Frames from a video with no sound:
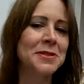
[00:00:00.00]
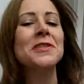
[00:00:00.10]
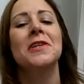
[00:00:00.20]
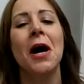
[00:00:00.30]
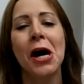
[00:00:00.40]

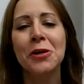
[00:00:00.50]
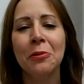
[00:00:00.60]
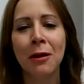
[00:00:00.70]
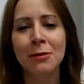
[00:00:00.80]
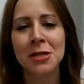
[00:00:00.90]
So
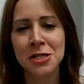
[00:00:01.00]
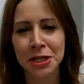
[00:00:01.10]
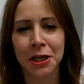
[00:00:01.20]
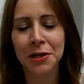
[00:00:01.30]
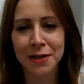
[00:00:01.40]
what I'm going to
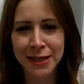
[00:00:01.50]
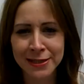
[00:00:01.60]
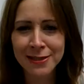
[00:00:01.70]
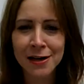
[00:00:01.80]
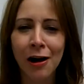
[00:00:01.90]
do
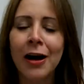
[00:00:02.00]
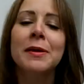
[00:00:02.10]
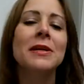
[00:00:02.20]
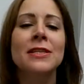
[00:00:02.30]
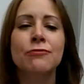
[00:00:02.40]
this
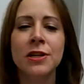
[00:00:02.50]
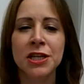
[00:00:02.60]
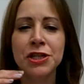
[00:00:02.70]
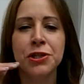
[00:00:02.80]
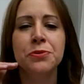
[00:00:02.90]
time is
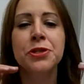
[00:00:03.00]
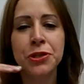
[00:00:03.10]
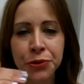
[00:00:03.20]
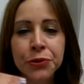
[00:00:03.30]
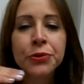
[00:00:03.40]
read you
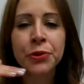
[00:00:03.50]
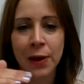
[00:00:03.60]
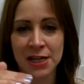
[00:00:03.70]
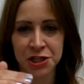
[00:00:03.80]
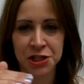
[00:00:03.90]
two
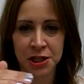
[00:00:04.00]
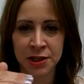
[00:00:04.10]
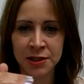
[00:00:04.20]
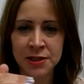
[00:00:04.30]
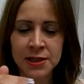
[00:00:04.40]

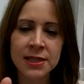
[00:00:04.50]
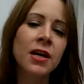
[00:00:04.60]
questions